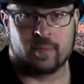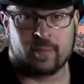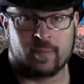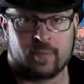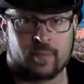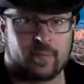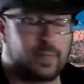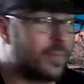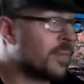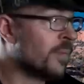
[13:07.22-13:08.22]

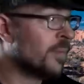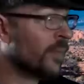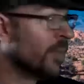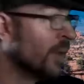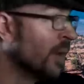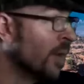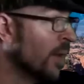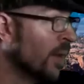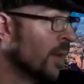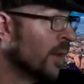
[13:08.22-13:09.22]

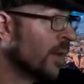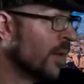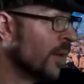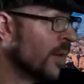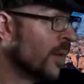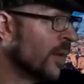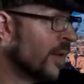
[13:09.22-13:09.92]
[no speech]